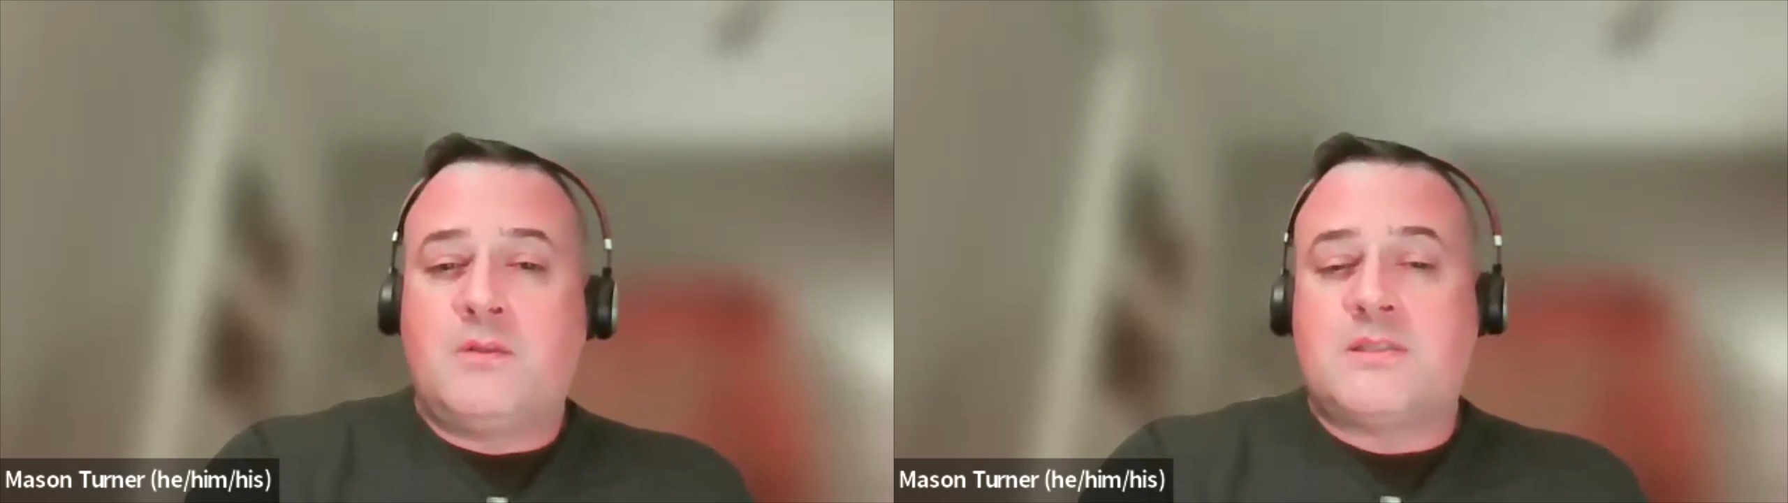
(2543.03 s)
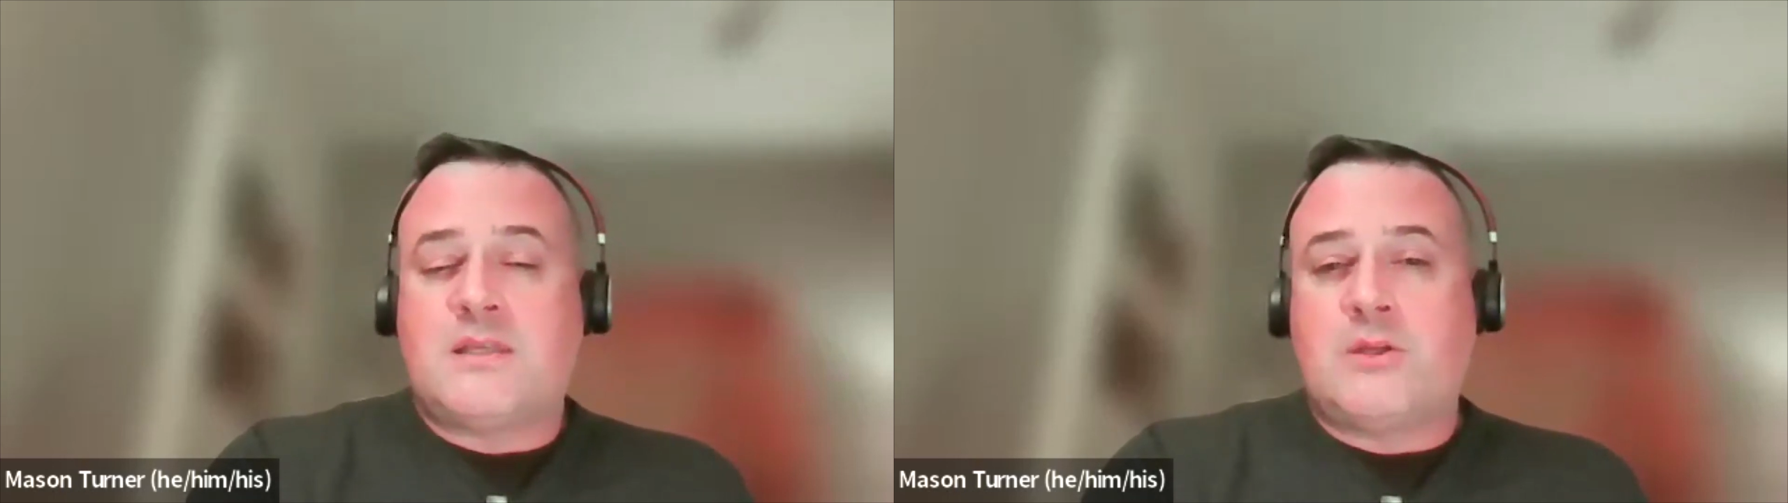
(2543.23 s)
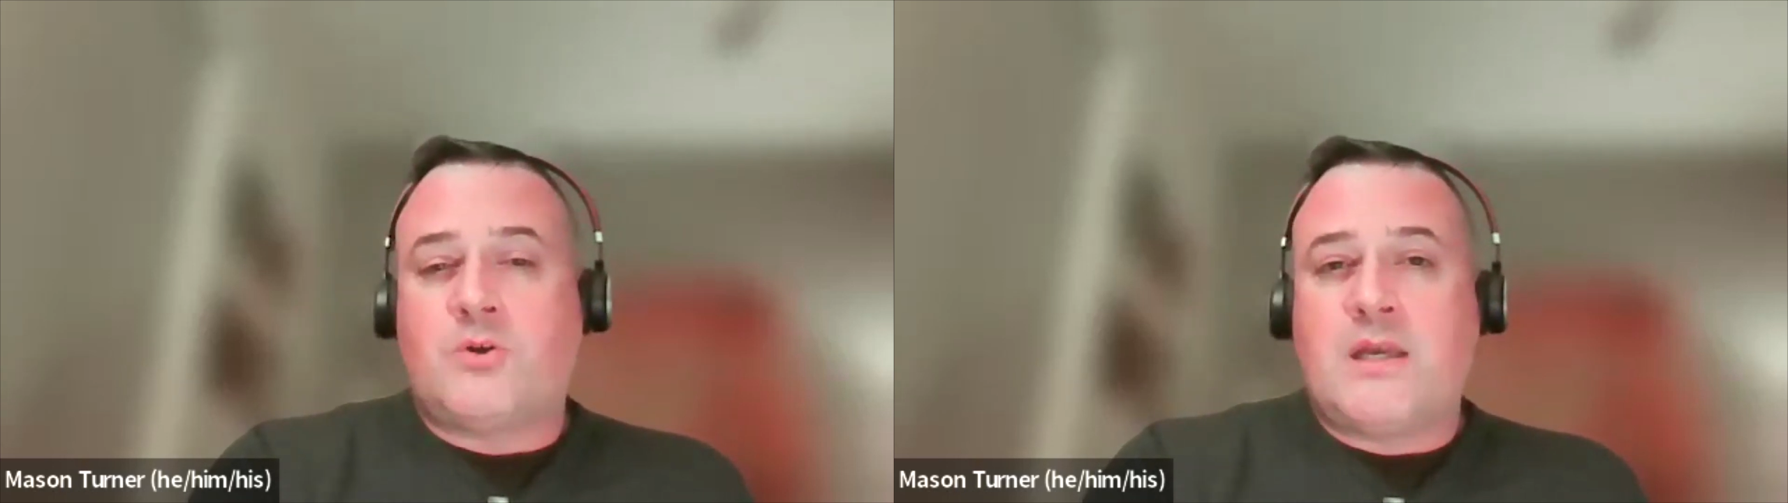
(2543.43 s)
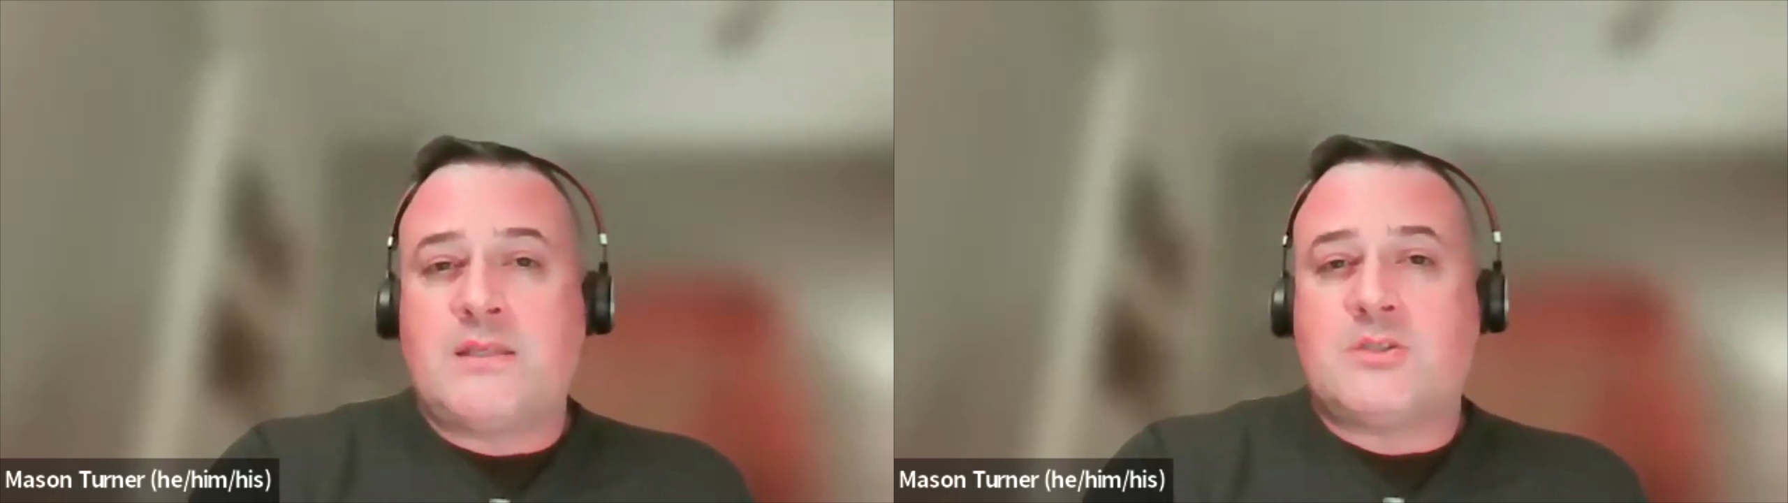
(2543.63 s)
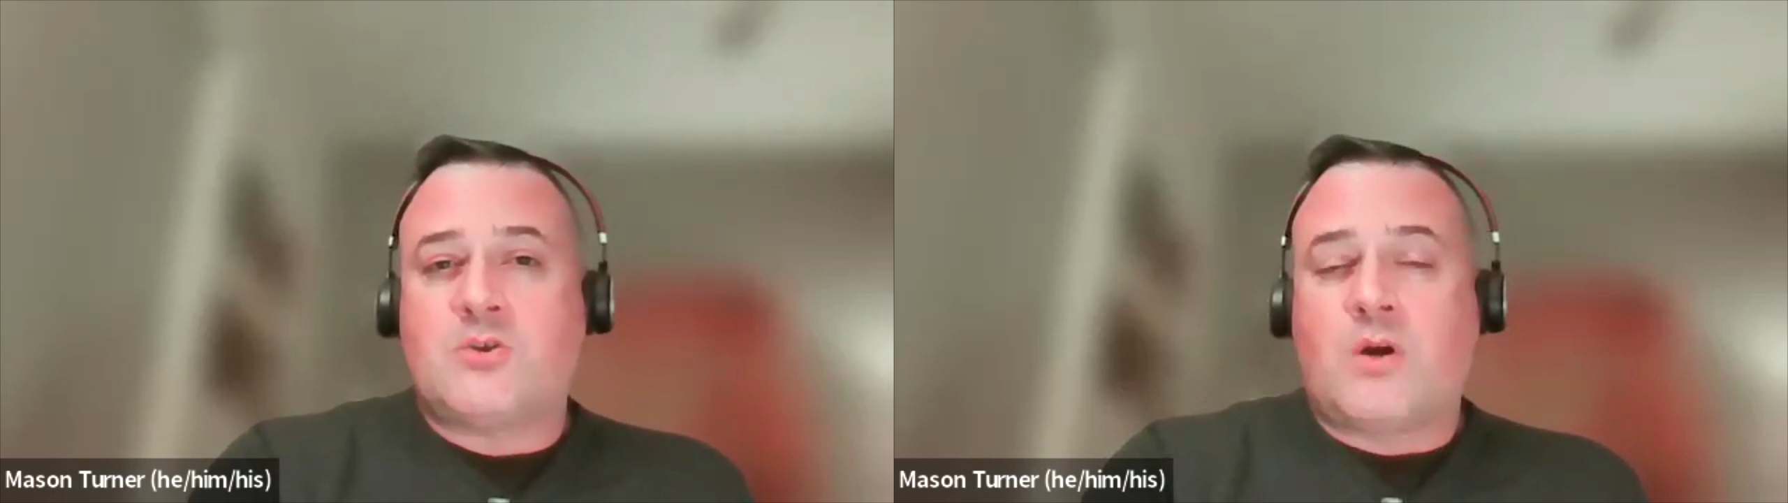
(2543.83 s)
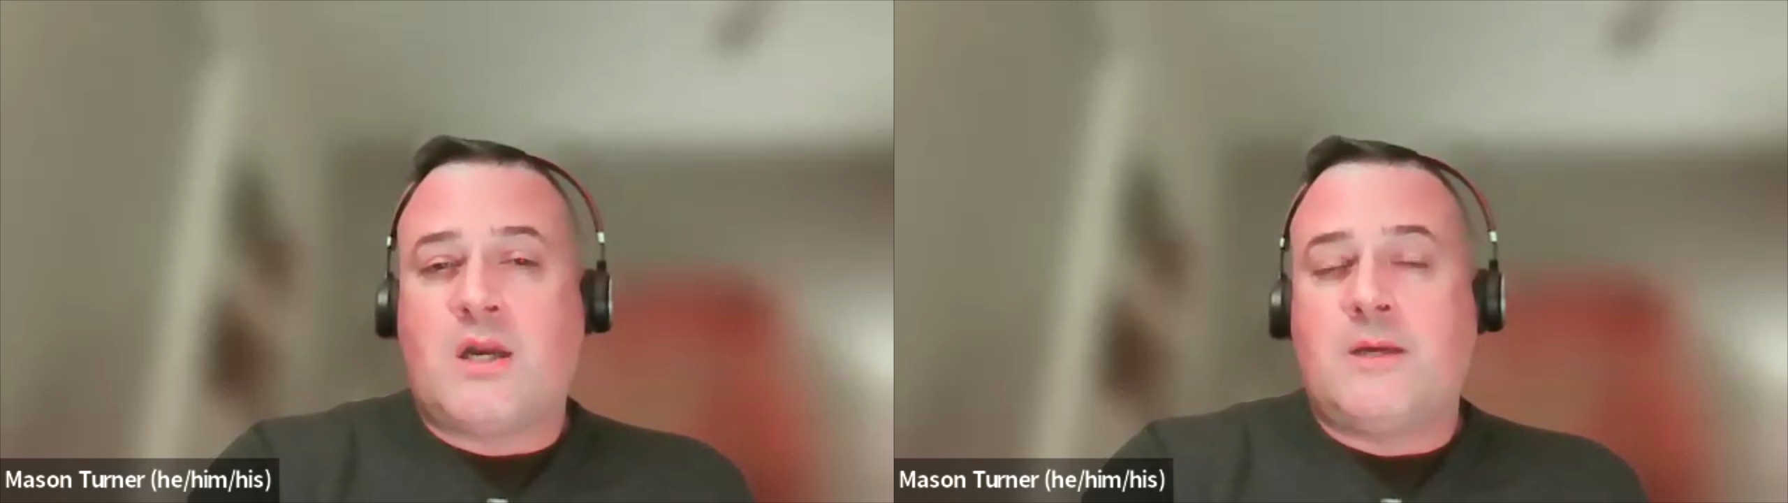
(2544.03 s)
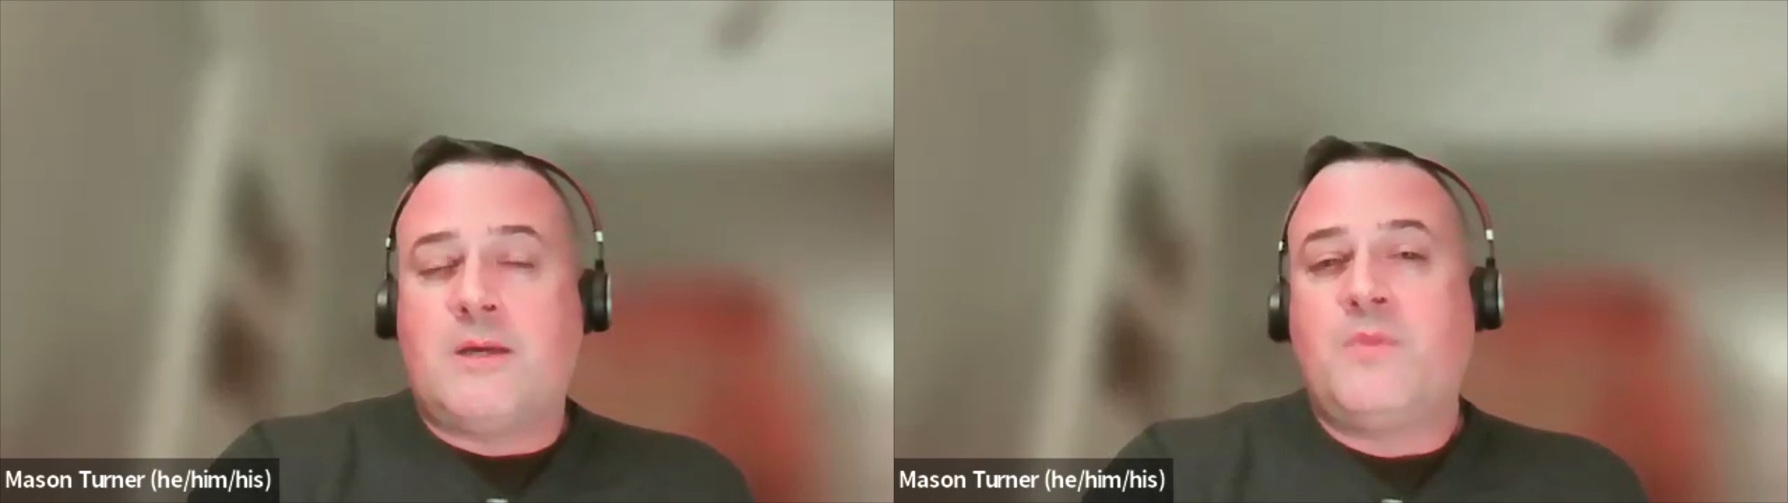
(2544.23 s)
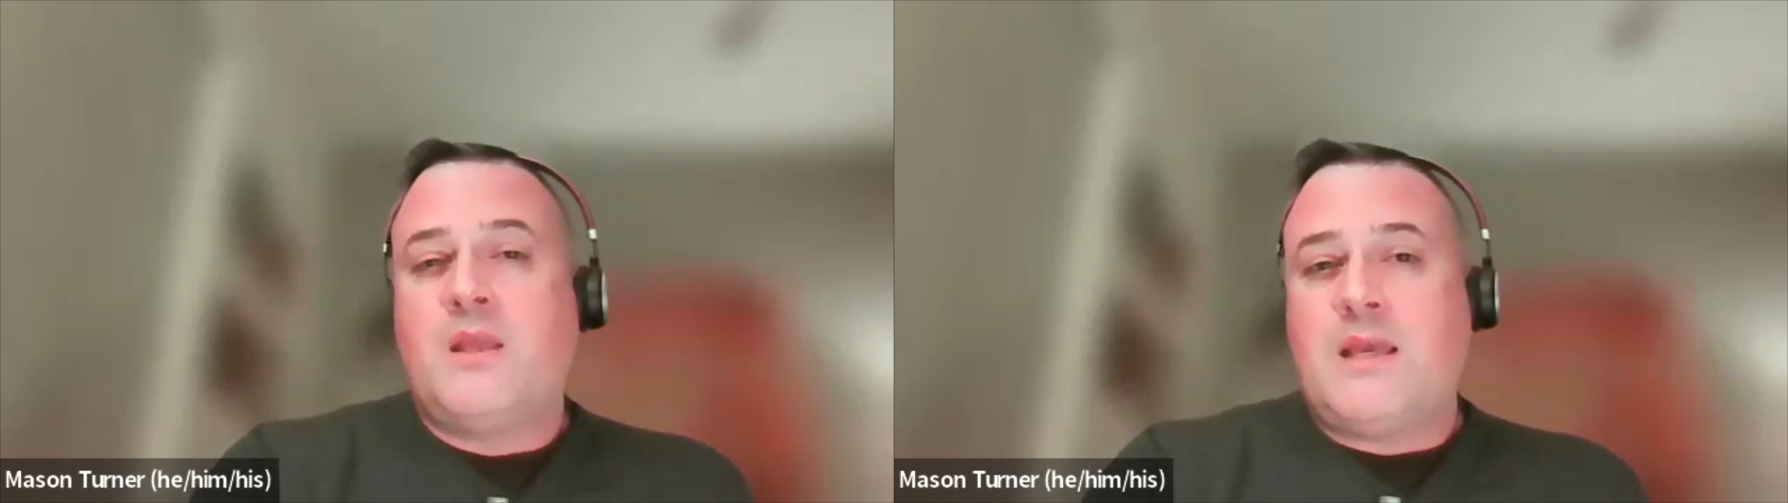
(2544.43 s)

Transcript: the standard SSRI,